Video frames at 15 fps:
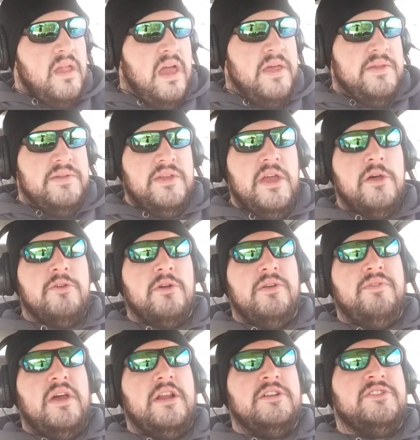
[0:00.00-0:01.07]
And then the other
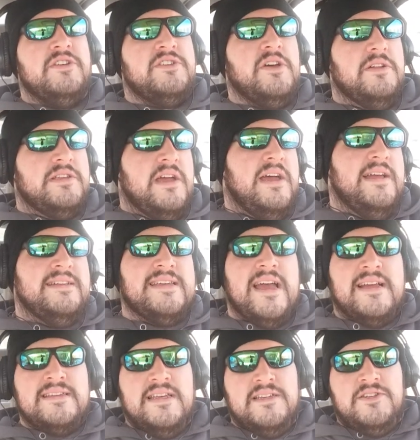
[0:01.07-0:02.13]
advantage to Sultai is
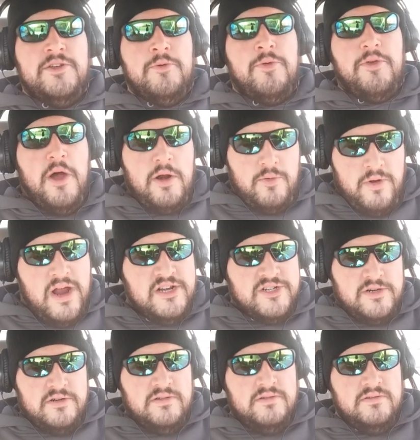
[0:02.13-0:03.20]
access to Thought
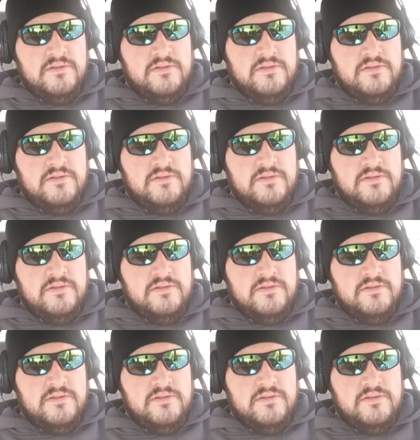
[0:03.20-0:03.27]
Erasure.